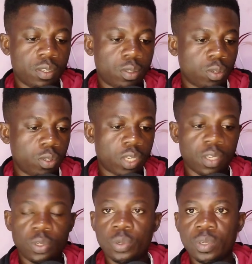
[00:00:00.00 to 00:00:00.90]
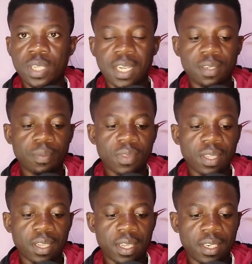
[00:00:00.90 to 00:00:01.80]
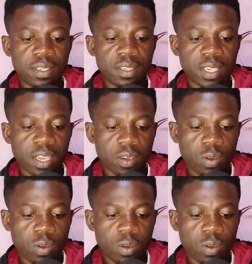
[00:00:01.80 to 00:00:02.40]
So you can choose that and they can